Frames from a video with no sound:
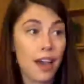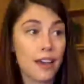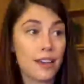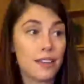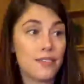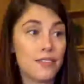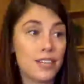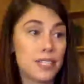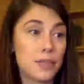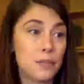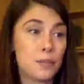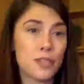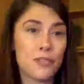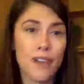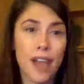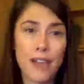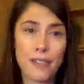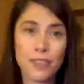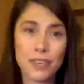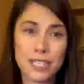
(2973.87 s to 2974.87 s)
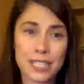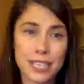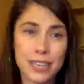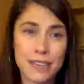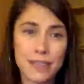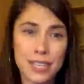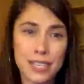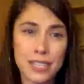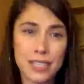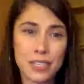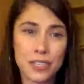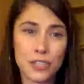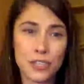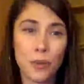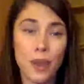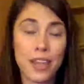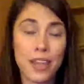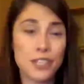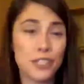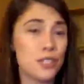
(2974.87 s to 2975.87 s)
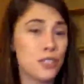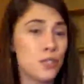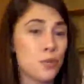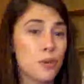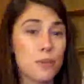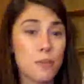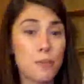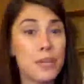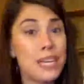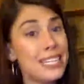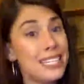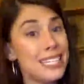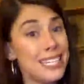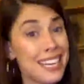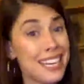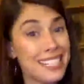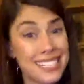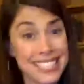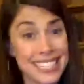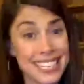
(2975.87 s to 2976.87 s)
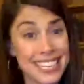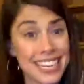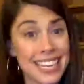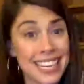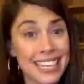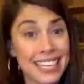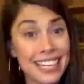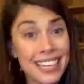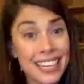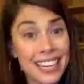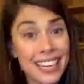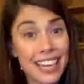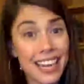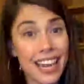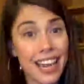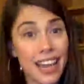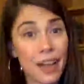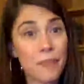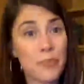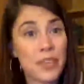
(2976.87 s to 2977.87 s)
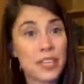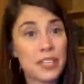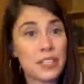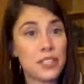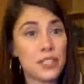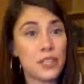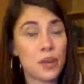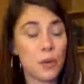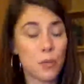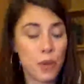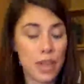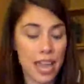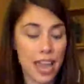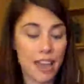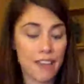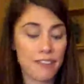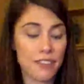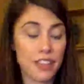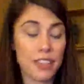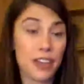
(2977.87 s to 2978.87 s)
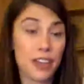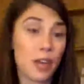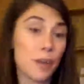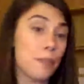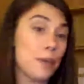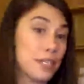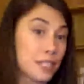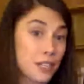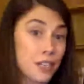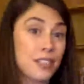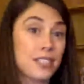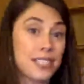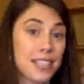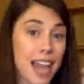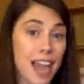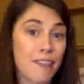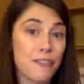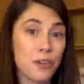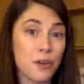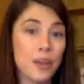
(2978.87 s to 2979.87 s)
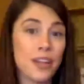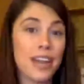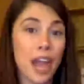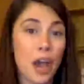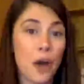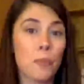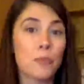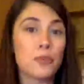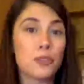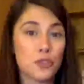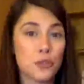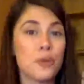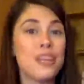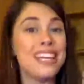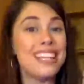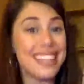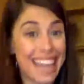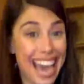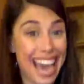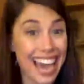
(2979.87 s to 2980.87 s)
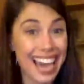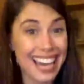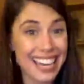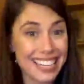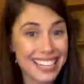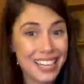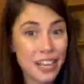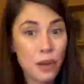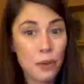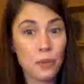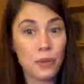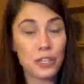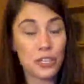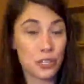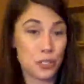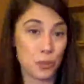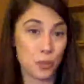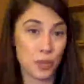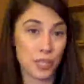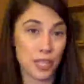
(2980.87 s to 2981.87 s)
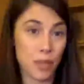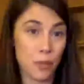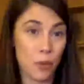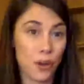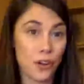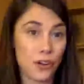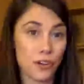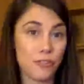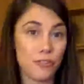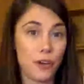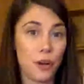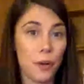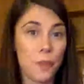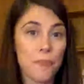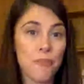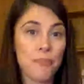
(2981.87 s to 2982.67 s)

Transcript: victim survivors leave these situations with PTSD. And so we have a therapist on staff who can help treat that, which is really wonderful.